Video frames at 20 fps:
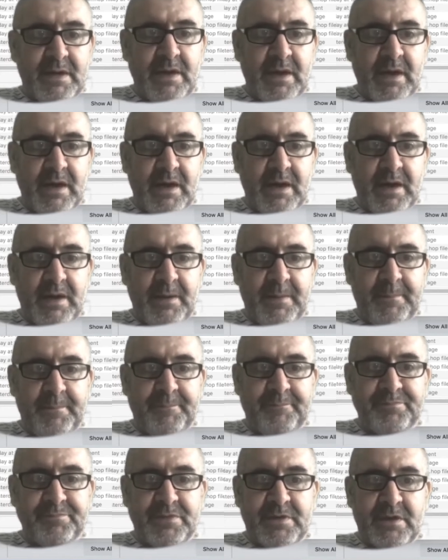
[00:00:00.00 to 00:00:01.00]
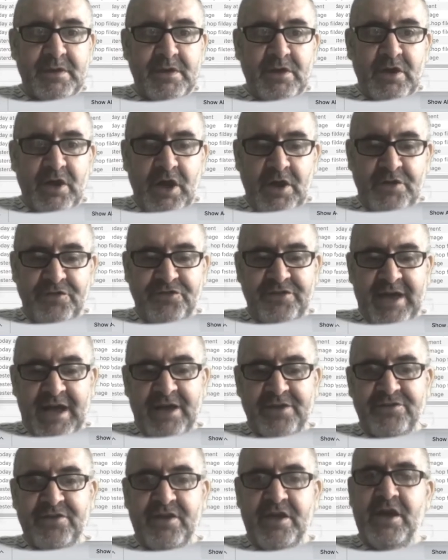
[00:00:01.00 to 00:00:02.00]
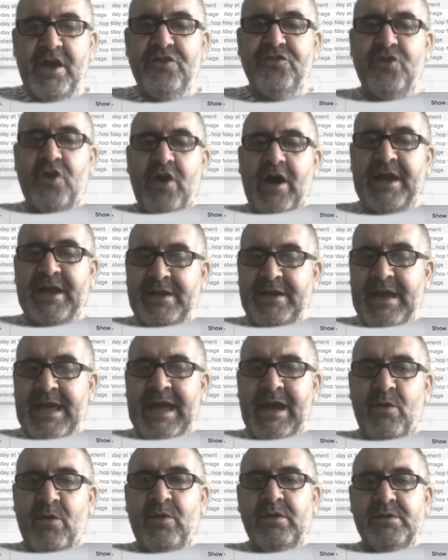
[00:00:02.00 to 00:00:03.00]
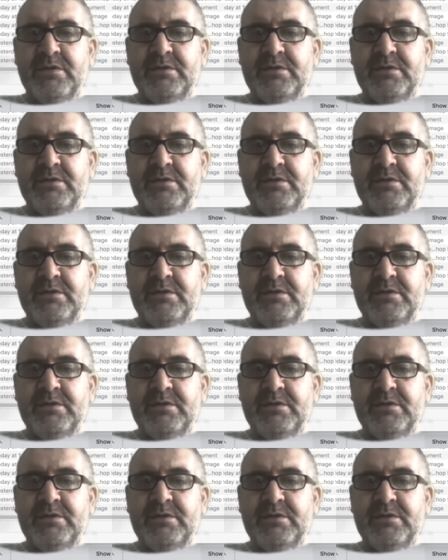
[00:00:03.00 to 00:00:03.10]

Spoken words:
And start. So I can now